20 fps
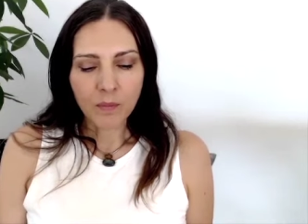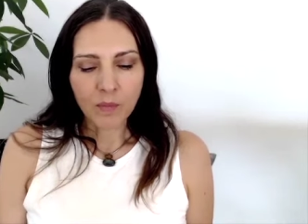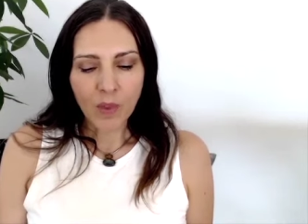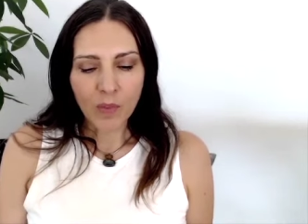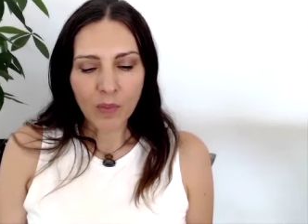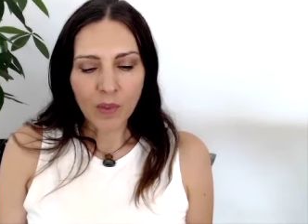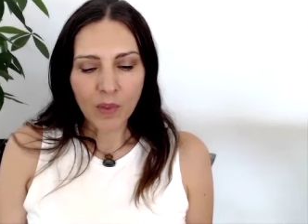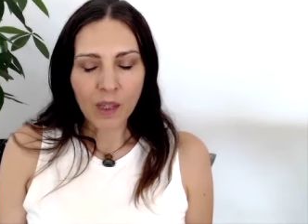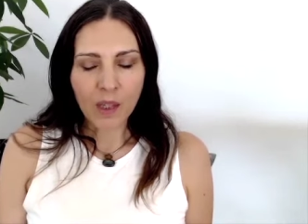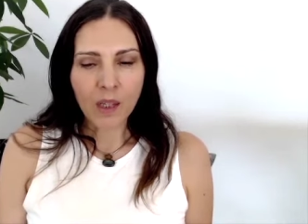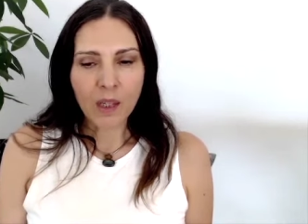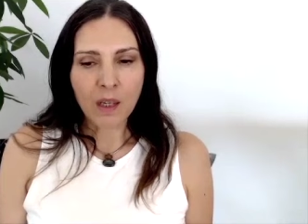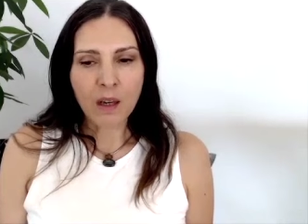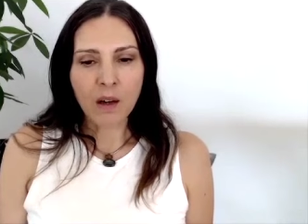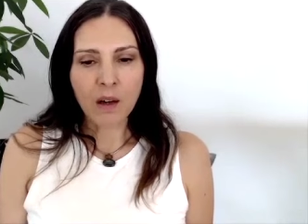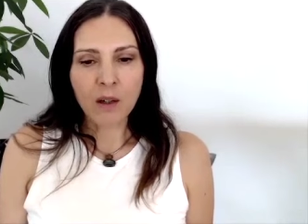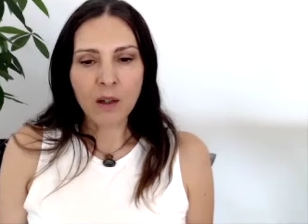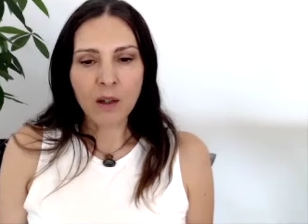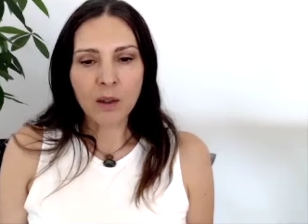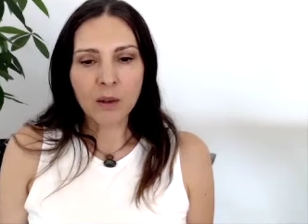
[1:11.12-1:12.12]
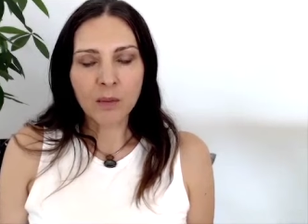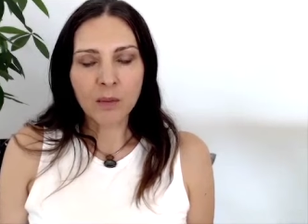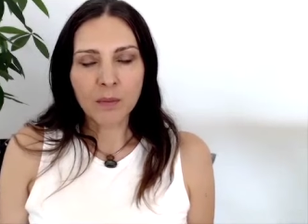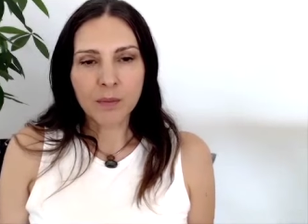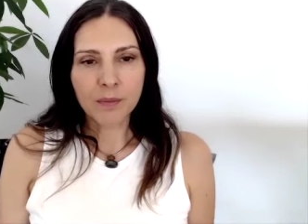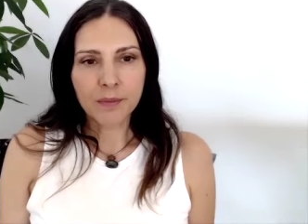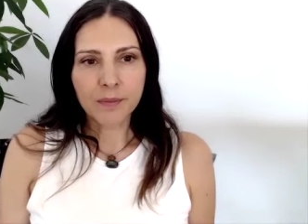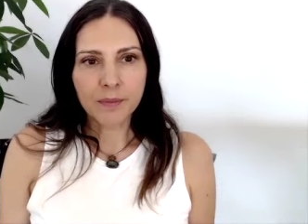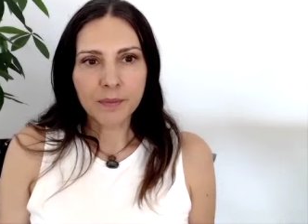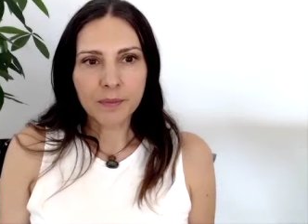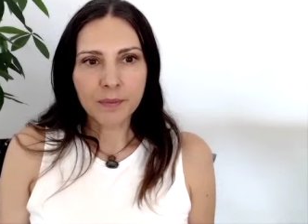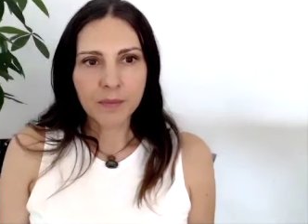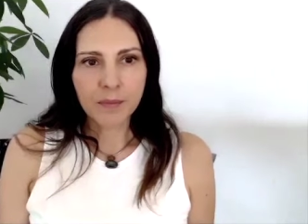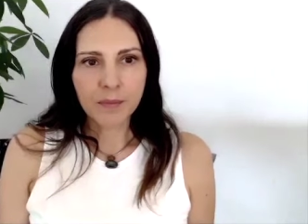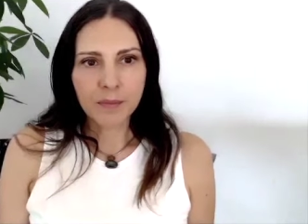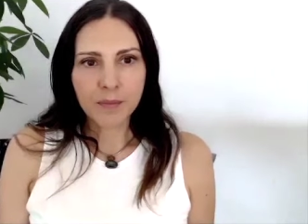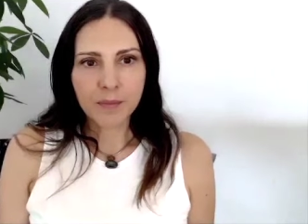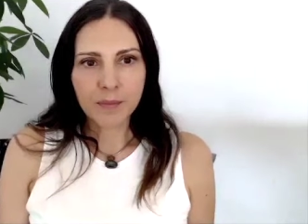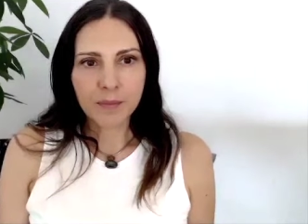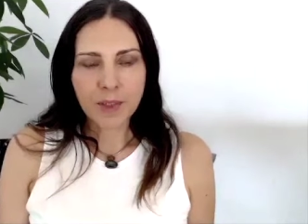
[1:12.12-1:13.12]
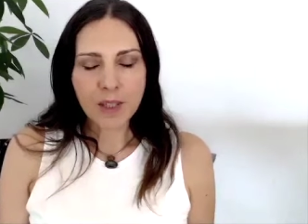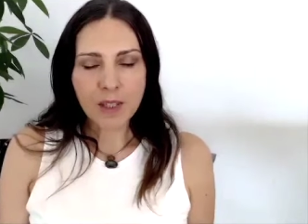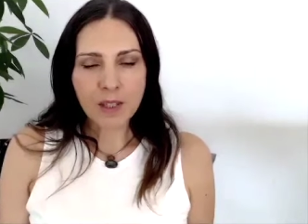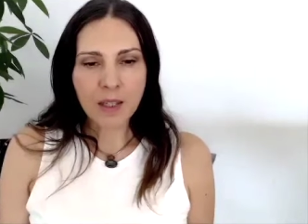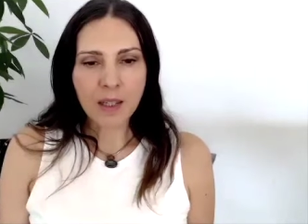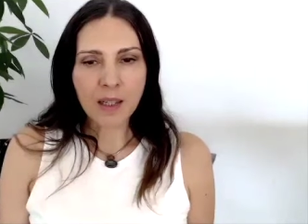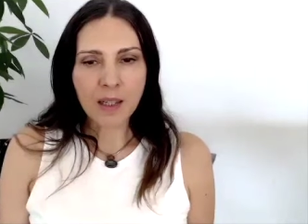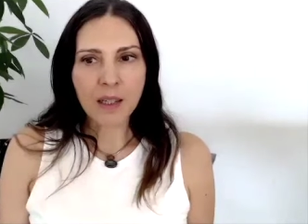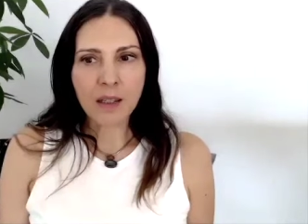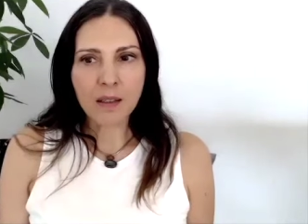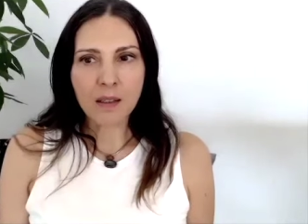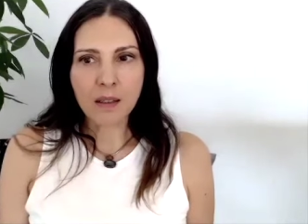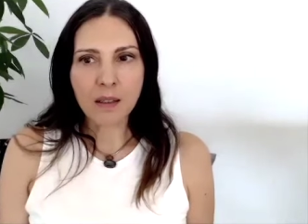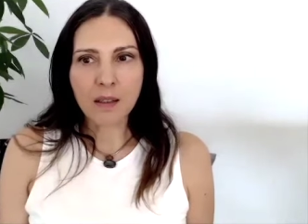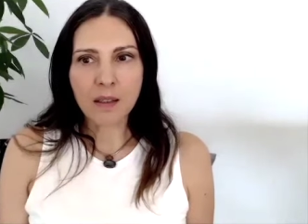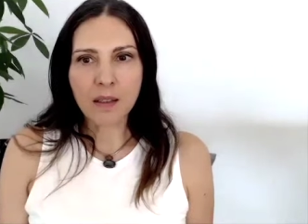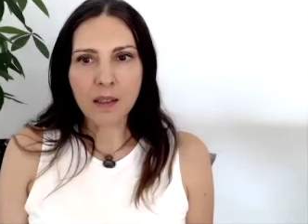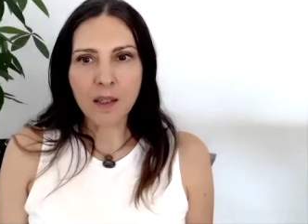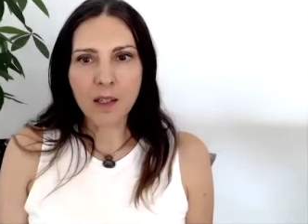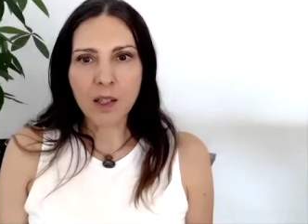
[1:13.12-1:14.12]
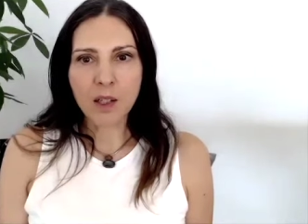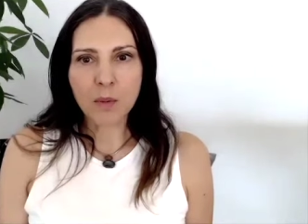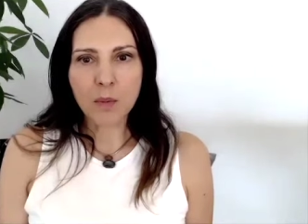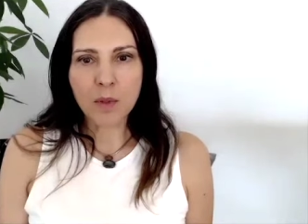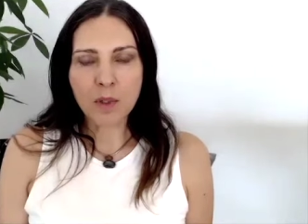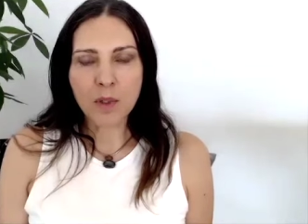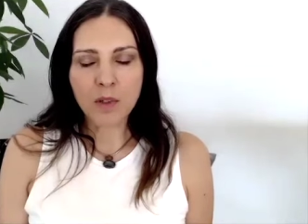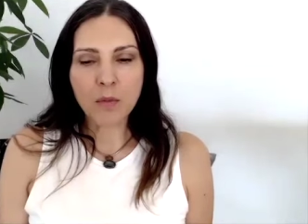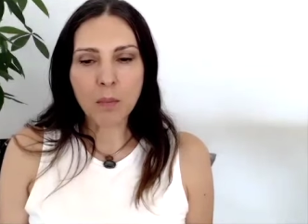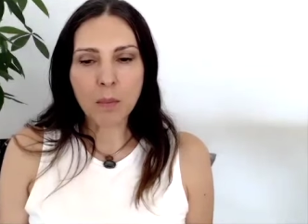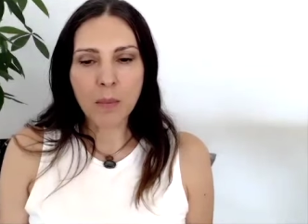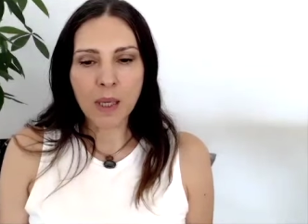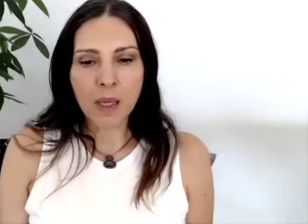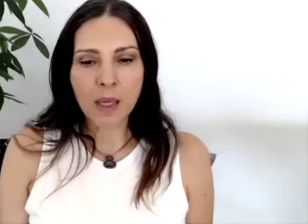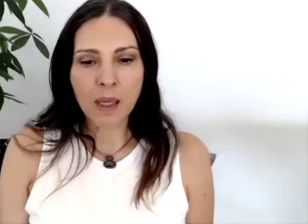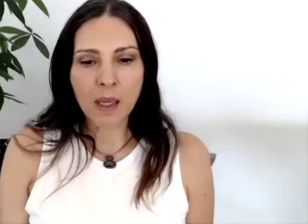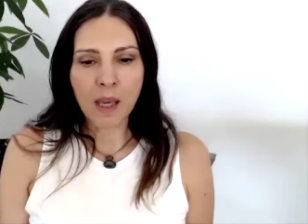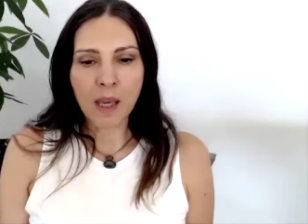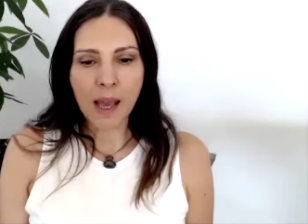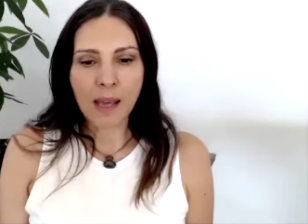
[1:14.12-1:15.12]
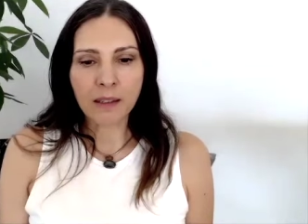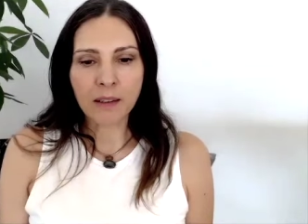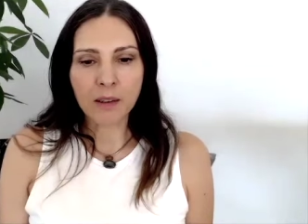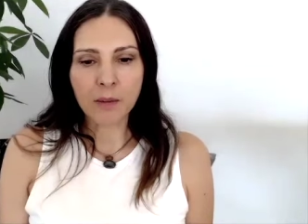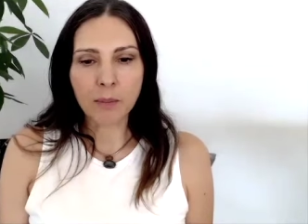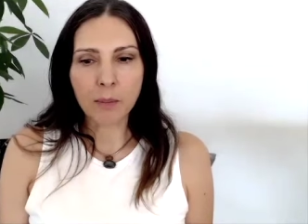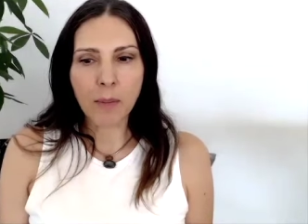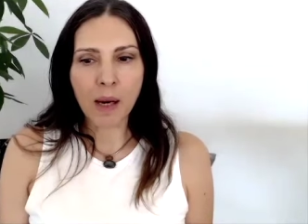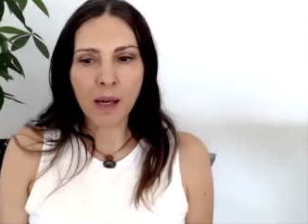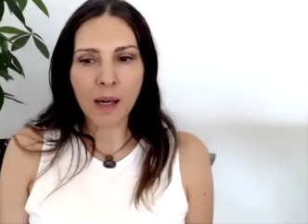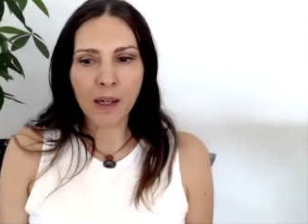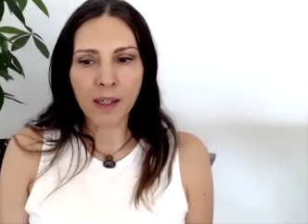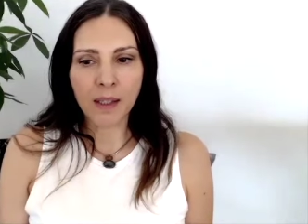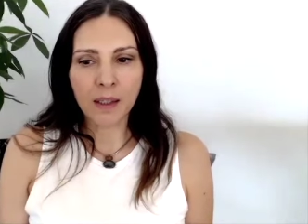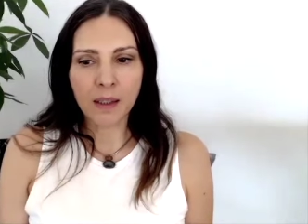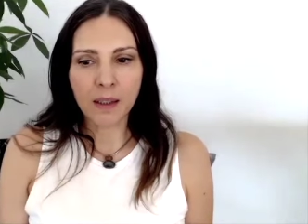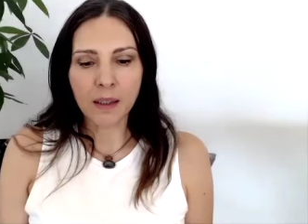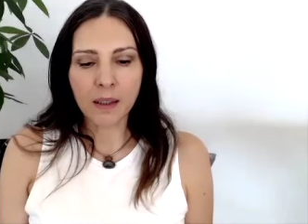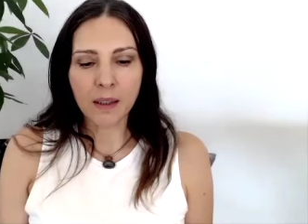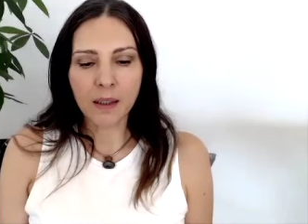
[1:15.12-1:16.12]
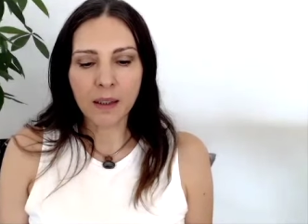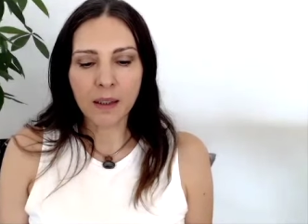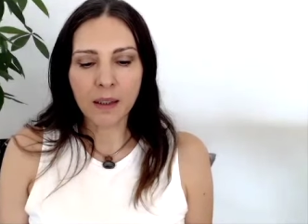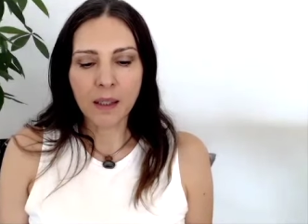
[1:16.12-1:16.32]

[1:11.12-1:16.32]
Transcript: the ego sees in terms of me and mine.